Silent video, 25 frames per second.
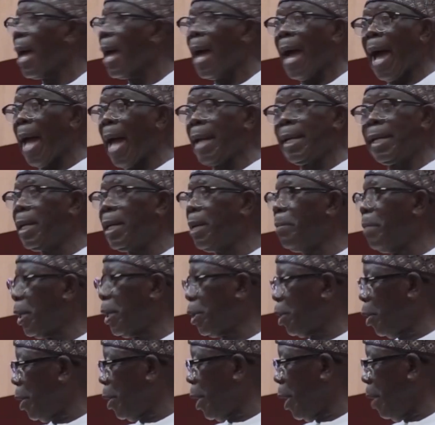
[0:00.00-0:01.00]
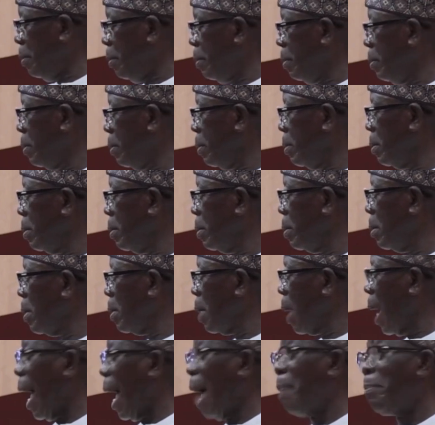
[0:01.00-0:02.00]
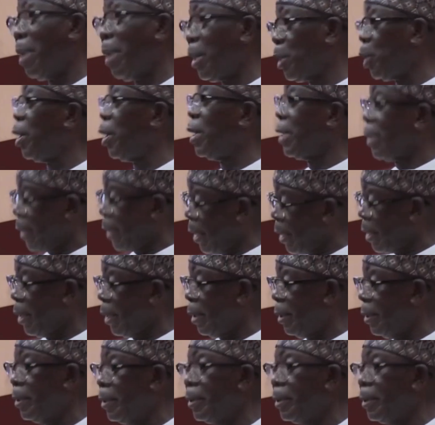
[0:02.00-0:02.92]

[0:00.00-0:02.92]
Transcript: I didn't mention him, I mentioned a city.